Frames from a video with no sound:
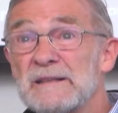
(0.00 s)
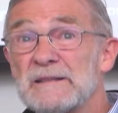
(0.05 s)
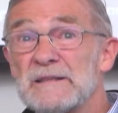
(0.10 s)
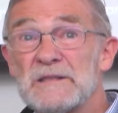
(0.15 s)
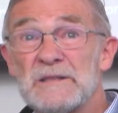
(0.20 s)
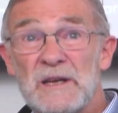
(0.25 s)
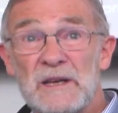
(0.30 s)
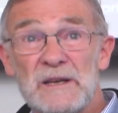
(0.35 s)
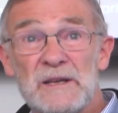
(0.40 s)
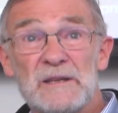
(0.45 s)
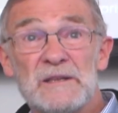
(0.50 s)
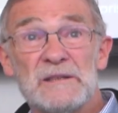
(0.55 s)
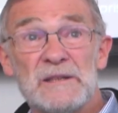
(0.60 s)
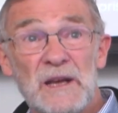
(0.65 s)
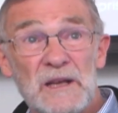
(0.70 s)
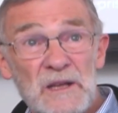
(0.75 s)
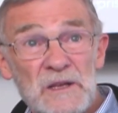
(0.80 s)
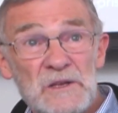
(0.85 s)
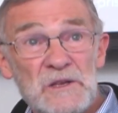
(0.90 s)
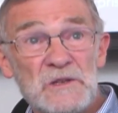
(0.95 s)
The Senate
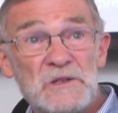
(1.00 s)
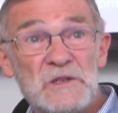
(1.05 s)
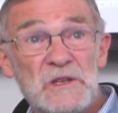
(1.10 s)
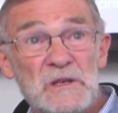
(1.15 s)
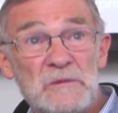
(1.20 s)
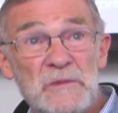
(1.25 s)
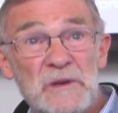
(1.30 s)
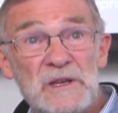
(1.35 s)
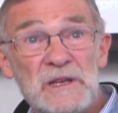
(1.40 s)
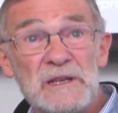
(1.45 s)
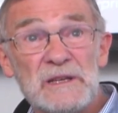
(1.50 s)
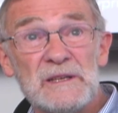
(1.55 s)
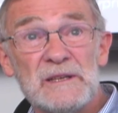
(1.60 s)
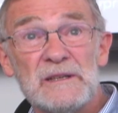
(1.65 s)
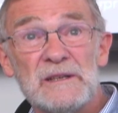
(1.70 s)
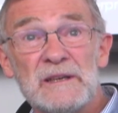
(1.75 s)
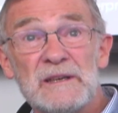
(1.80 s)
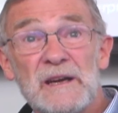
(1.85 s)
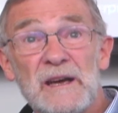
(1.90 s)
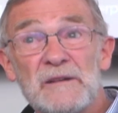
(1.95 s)
Intelligence
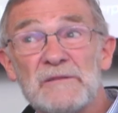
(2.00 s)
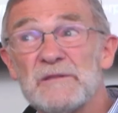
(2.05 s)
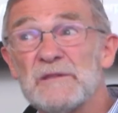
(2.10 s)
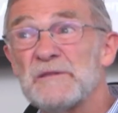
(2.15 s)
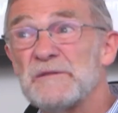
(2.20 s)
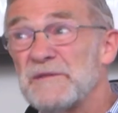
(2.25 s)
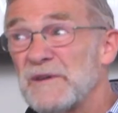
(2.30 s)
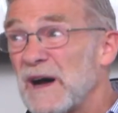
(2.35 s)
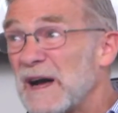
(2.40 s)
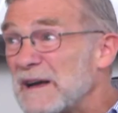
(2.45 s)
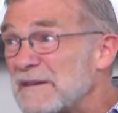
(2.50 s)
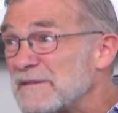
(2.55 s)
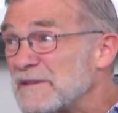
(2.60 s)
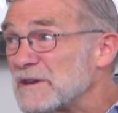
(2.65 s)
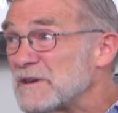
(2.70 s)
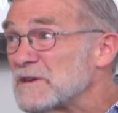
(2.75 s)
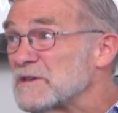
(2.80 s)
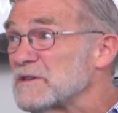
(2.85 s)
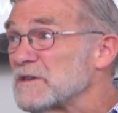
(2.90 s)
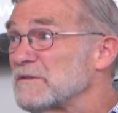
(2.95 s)
Committee, after five
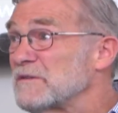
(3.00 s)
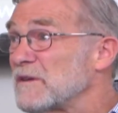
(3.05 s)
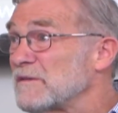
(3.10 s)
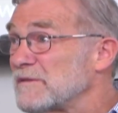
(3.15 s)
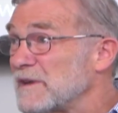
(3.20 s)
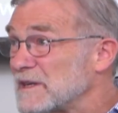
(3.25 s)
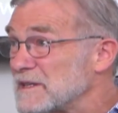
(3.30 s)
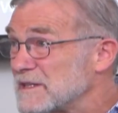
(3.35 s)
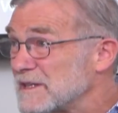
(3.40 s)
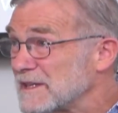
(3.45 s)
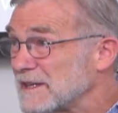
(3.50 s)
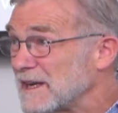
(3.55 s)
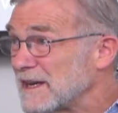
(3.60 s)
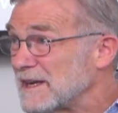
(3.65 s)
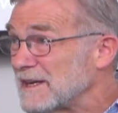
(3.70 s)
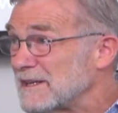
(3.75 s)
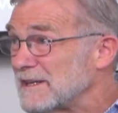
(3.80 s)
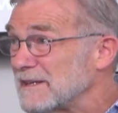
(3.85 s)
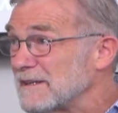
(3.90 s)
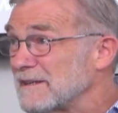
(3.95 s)
years of
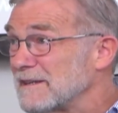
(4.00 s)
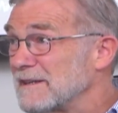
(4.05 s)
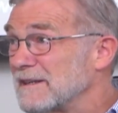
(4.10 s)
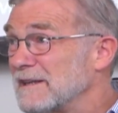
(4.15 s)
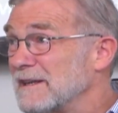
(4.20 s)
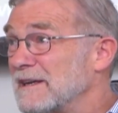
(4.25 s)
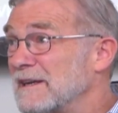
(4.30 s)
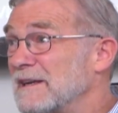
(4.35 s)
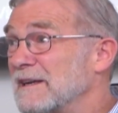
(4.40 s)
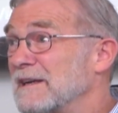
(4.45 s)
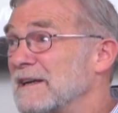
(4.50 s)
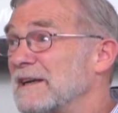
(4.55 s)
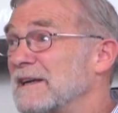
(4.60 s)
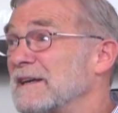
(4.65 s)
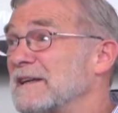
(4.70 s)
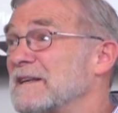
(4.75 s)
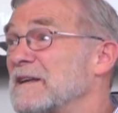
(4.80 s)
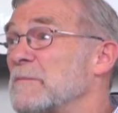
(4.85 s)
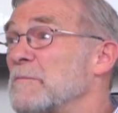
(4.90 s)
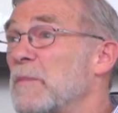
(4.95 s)
investigating,
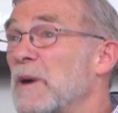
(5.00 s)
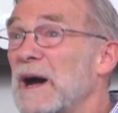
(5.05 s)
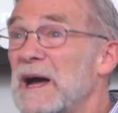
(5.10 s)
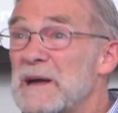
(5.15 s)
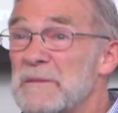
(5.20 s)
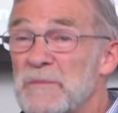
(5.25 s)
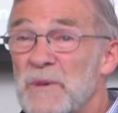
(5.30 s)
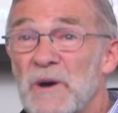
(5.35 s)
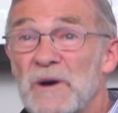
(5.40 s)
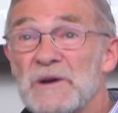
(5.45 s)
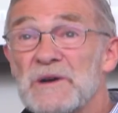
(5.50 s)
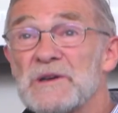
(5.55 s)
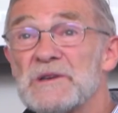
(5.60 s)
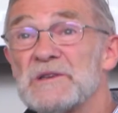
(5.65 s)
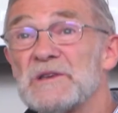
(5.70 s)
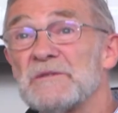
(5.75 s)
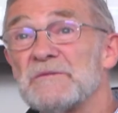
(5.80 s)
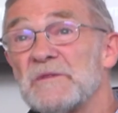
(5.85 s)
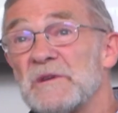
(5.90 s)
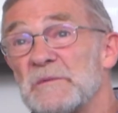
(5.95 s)
in a
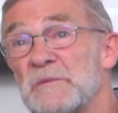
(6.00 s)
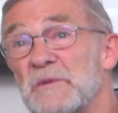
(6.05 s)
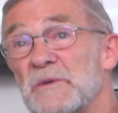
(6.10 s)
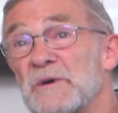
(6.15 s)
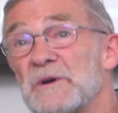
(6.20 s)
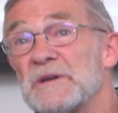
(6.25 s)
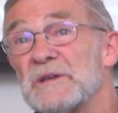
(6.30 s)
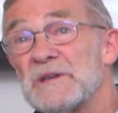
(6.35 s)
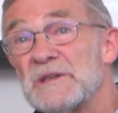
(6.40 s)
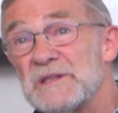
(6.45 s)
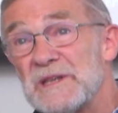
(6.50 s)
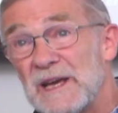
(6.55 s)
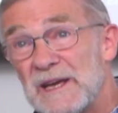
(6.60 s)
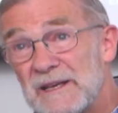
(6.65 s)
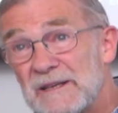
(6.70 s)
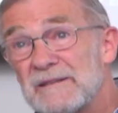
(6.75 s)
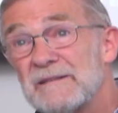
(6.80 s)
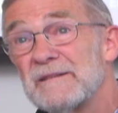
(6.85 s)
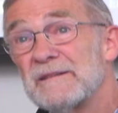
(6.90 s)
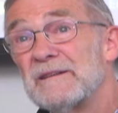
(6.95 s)
bipartisan report
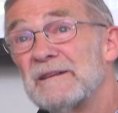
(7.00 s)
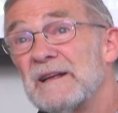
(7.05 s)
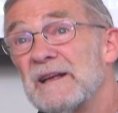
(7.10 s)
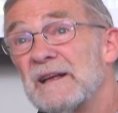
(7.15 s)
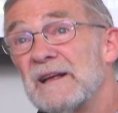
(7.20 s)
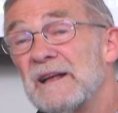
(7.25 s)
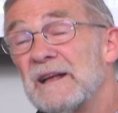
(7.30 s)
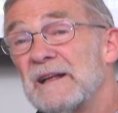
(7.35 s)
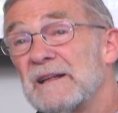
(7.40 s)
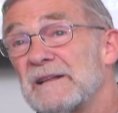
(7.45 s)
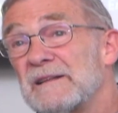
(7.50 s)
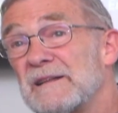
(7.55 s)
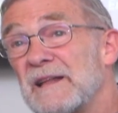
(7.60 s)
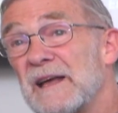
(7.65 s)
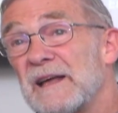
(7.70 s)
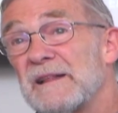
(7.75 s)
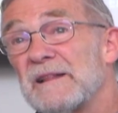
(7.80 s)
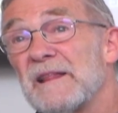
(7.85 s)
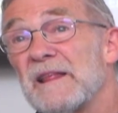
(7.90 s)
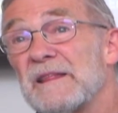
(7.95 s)
said
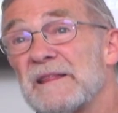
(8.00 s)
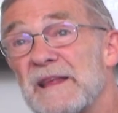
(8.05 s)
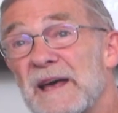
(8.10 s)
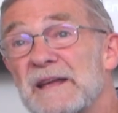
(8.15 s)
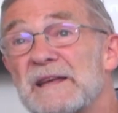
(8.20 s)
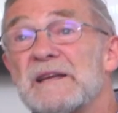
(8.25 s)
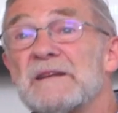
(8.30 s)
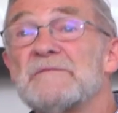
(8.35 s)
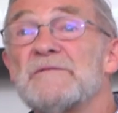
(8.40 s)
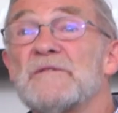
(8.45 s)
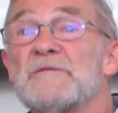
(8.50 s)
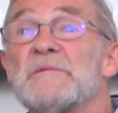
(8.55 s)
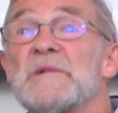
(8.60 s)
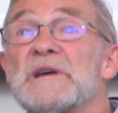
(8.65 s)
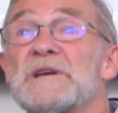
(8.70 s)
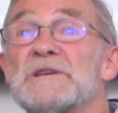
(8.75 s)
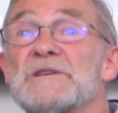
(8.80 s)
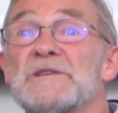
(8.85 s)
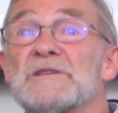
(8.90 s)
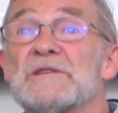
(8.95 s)
that that
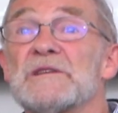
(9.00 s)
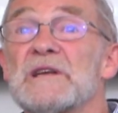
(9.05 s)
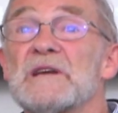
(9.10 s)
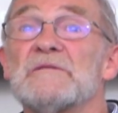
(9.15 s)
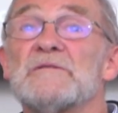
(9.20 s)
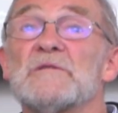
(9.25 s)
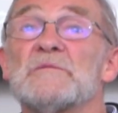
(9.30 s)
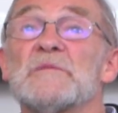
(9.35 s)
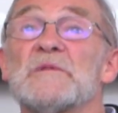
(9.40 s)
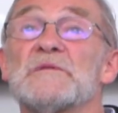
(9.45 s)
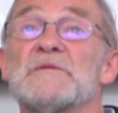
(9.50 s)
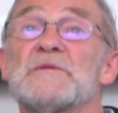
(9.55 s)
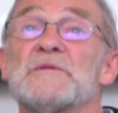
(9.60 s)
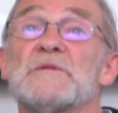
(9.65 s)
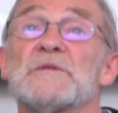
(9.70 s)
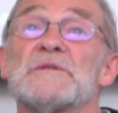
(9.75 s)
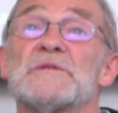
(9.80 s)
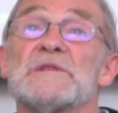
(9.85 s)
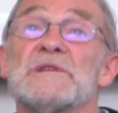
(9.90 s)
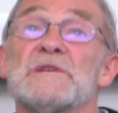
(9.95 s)
information given
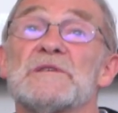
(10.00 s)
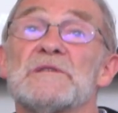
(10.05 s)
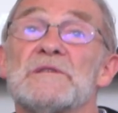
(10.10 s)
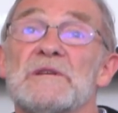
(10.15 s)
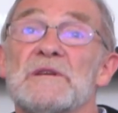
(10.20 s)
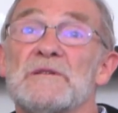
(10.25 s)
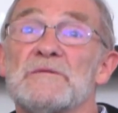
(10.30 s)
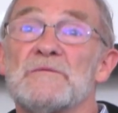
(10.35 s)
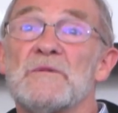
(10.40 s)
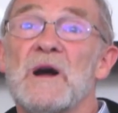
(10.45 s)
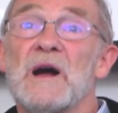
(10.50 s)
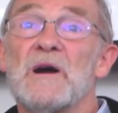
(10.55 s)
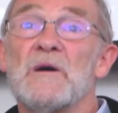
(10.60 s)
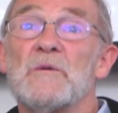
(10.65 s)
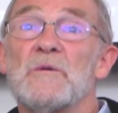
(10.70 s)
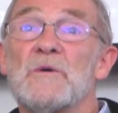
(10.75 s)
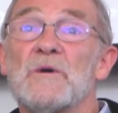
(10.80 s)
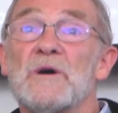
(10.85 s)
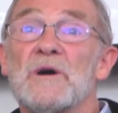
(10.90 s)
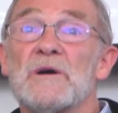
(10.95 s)
before the
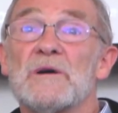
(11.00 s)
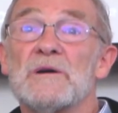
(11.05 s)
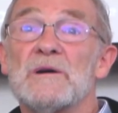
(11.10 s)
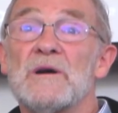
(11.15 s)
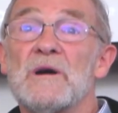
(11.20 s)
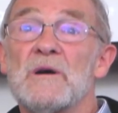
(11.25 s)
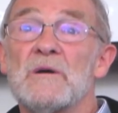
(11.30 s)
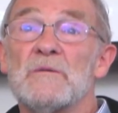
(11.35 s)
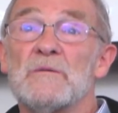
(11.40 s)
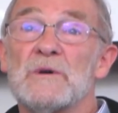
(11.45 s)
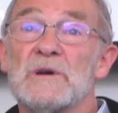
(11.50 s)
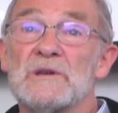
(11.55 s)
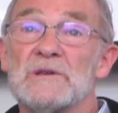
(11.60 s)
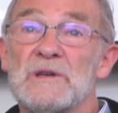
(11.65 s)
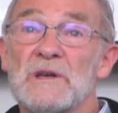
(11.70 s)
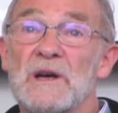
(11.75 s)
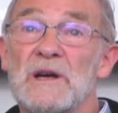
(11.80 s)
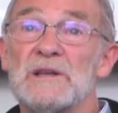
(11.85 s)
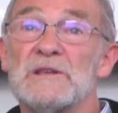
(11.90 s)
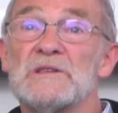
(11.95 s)
Iraq War
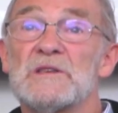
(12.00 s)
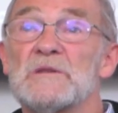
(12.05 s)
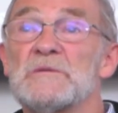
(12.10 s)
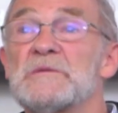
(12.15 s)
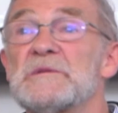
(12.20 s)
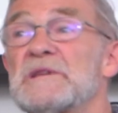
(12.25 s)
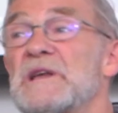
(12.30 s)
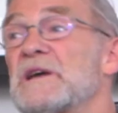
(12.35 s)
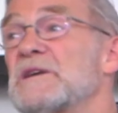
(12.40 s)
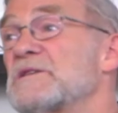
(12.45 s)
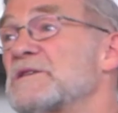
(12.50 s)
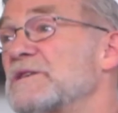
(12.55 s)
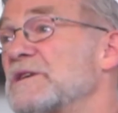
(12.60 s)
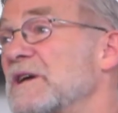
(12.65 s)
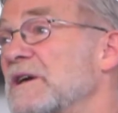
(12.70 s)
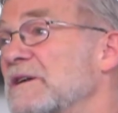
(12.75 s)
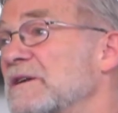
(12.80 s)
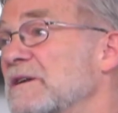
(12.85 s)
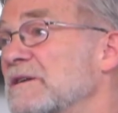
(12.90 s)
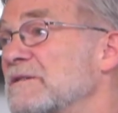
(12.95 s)
was
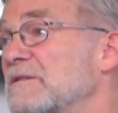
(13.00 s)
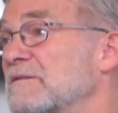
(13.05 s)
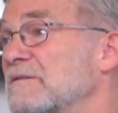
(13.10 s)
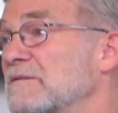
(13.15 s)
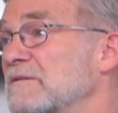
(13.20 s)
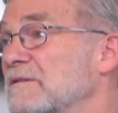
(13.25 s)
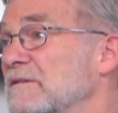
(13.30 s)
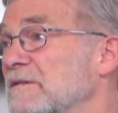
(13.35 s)
unsubstantiated,